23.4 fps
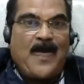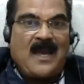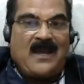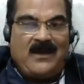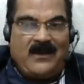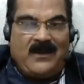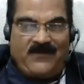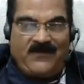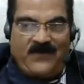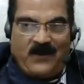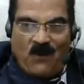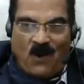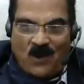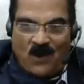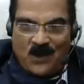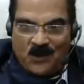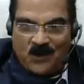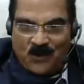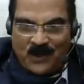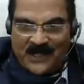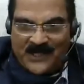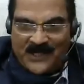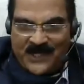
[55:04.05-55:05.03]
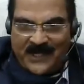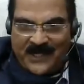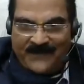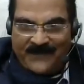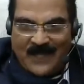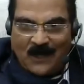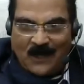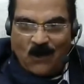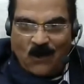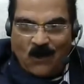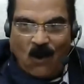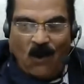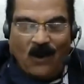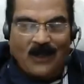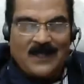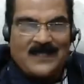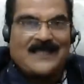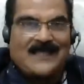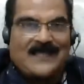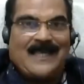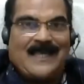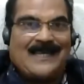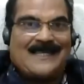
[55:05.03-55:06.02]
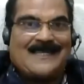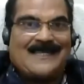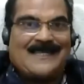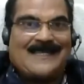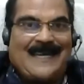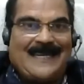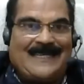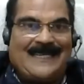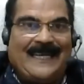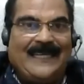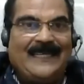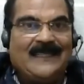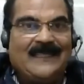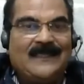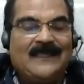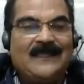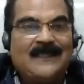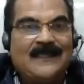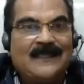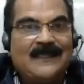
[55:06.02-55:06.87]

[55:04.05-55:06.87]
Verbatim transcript: If we want to achieve the goals that are set in